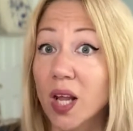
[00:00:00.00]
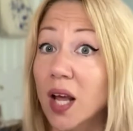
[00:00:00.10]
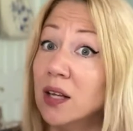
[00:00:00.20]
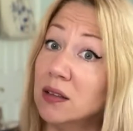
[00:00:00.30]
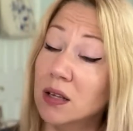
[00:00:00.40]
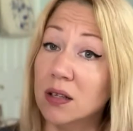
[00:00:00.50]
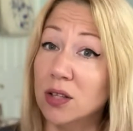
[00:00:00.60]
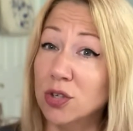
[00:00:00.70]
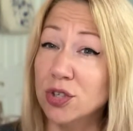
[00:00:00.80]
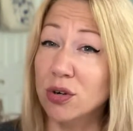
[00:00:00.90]
in a
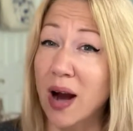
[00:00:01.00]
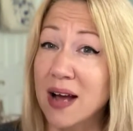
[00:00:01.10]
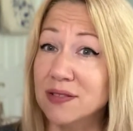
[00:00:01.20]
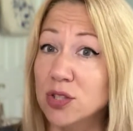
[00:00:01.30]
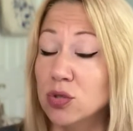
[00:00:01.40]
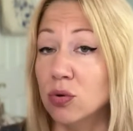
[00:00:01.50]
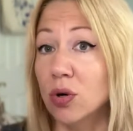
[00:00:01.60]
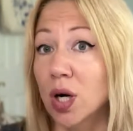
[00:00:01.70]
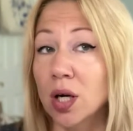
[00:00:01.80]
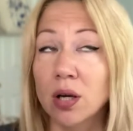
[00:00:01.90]
larger craft
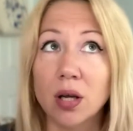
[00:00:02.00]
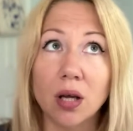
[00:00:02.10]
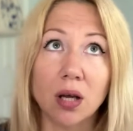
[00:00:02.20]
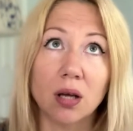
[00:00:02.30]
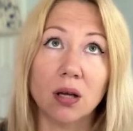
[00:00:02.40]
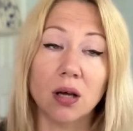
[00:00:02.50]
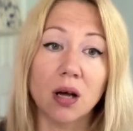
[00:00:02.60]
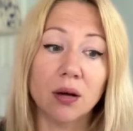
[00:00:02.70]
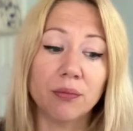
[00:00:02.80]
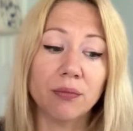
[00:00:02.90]
store,
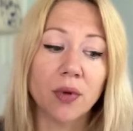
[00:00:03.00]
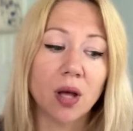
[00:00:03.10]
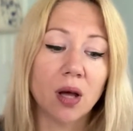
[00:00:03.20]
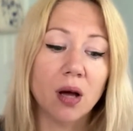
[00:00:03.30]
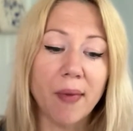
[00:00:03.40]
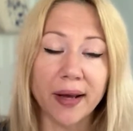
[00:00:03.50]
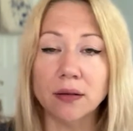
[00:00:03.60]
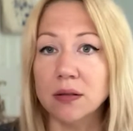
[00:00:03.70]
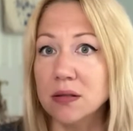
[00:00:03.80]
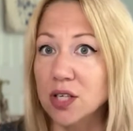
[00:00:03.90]
a
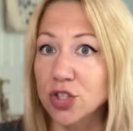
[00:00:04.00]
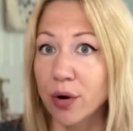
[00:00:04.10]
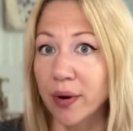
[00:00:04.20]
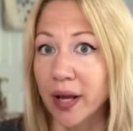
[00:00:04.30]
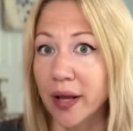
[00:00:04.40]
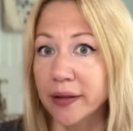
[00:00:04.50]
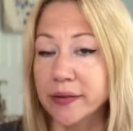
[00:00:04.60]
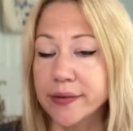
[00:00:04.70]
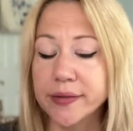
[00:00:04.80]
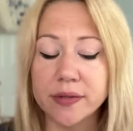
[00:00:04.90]
Michael's, a
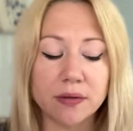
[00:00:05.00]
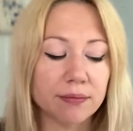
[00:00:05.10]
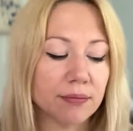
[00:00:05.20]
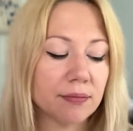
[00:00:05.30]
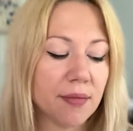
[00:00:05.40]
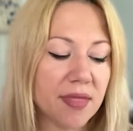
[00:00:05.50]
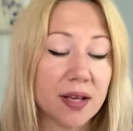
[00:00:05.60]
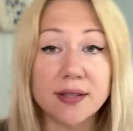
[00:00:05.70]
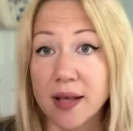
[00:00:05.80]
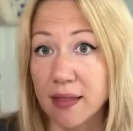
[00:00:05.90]
Joann's,
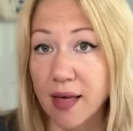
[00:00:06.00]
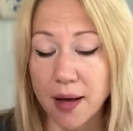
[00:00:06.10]
things like